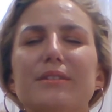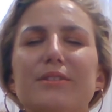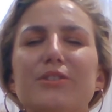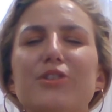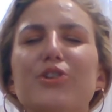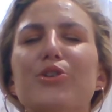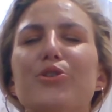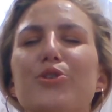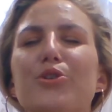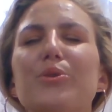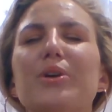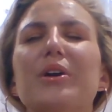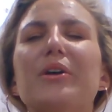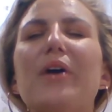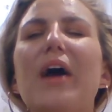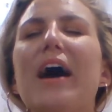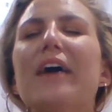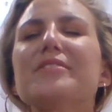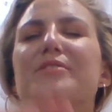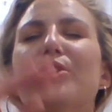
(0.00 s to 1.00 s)
Your career
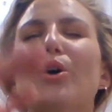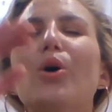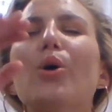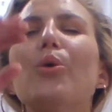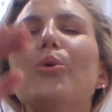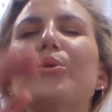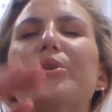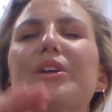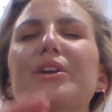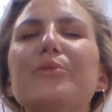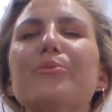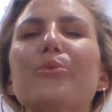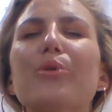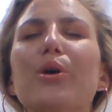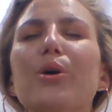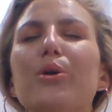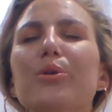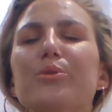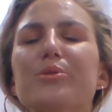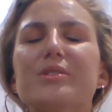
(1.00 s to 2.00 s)
has already
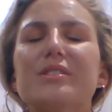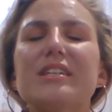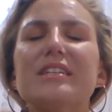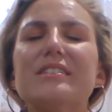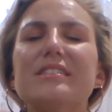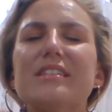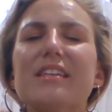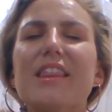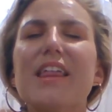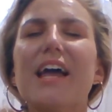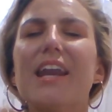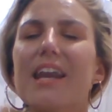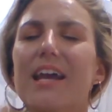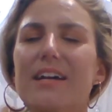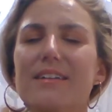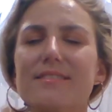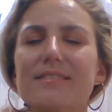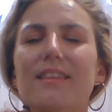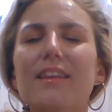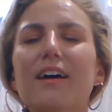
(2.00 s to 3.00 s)
rose into that
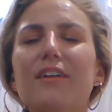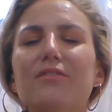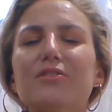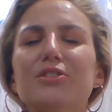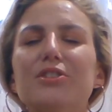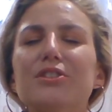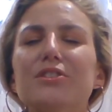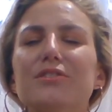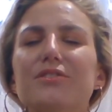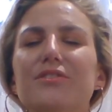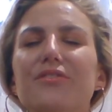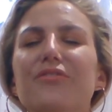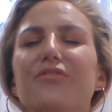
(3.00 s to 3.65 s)
next level.